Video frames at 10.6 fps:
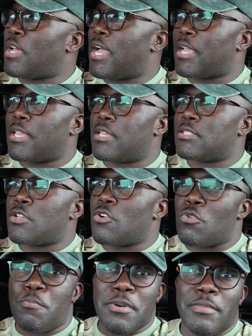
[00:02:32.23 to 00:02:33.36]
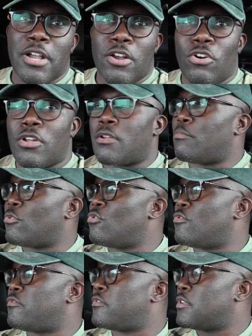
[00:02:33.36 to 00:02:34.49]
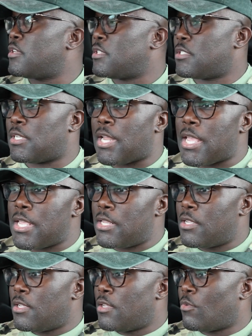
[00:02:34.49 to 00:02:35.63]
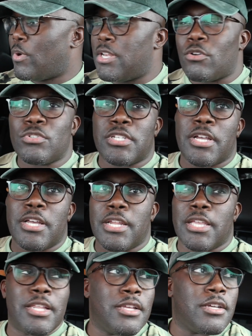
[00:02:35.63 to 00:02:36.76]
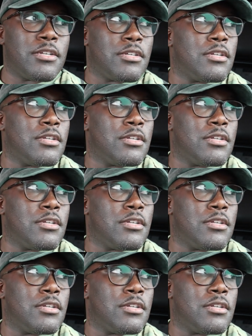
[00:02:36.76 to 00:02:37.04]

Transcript: I guess go put my car in the booth tonight, waiting on John to get here.